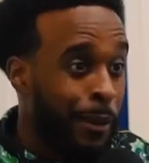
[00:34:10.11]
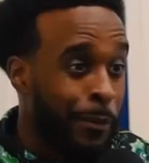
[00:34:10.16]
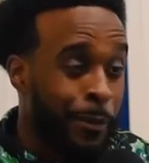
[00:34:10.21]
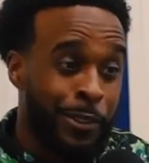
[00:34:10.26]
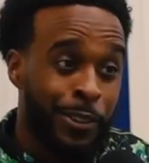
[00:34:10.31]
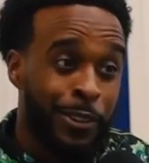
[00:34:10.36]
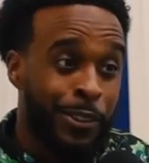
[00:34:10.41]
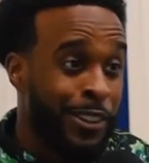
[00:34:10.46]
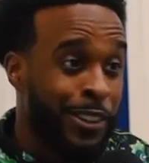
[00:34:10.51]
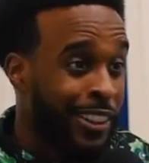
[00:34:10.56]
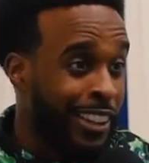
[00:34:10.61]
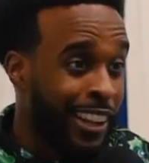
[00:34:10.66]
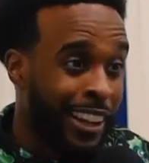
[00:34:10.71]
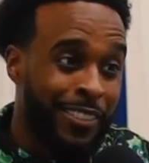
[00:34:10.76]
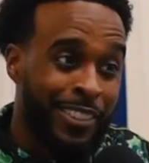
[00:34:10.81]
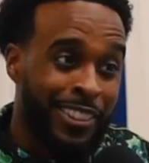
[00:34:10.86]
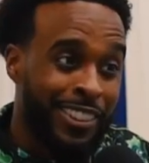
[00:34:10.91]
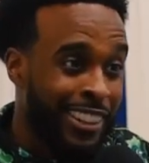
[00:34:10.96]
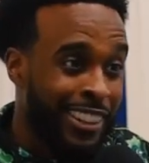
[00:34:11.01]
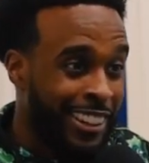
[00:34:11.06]
the opportunity,
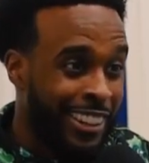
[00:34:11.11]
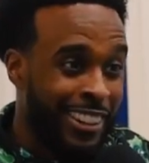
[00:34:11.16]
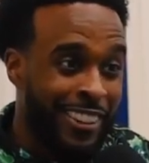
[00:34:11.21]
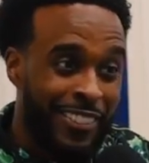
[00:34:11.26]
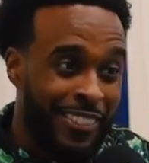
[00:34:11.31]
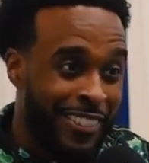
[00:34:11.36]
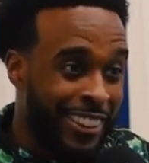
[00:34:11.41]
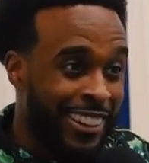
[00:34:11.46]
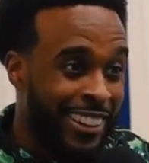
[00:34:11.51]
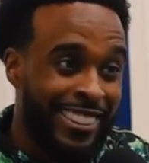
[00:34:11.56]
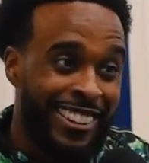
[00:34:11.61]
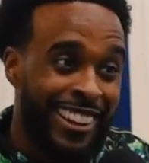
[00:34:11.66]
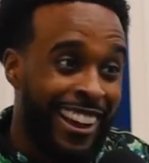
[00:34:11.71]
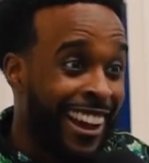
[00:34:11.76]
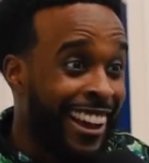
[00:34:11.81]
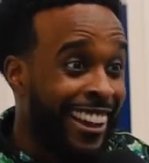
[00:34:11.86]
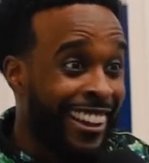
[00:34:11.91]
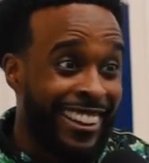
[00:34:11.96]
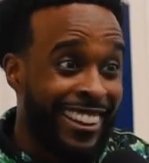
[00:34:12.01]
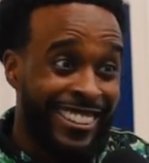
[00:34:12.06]
I'm sending Amir to
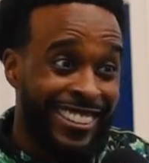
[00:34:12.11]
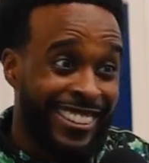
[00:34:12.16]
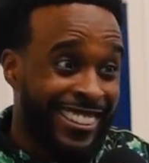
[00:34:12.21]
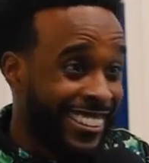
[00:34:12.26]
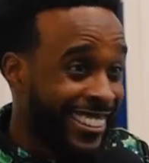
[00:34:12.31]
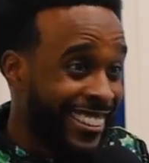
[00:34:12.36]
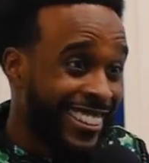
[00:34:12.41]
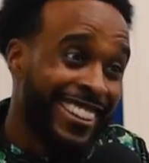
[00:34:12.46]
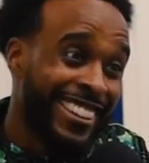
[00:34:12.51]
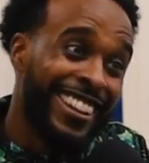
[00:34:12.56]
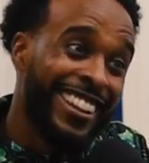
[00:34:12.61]
Ajax.